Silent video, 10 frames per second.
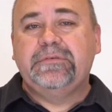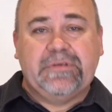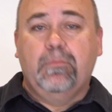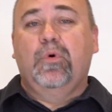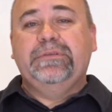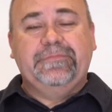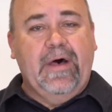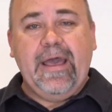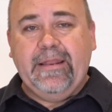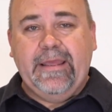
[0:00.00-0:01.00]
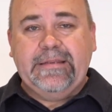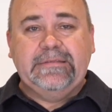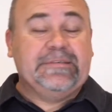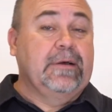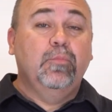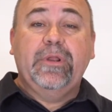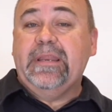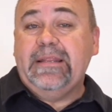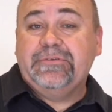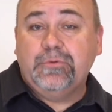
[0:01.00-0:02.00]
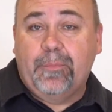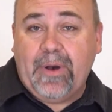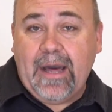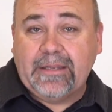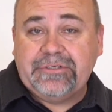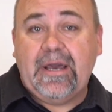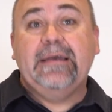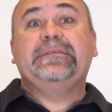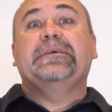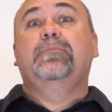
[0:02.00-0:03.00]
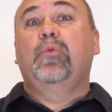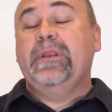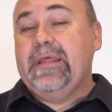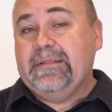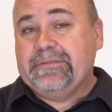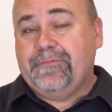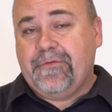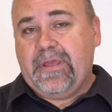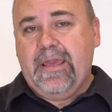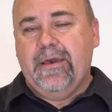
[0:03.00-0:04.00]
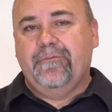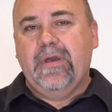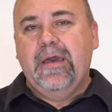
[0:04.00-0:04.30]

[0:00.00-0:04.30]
someone's violated, someone needs to apologize, someone needs to forgive.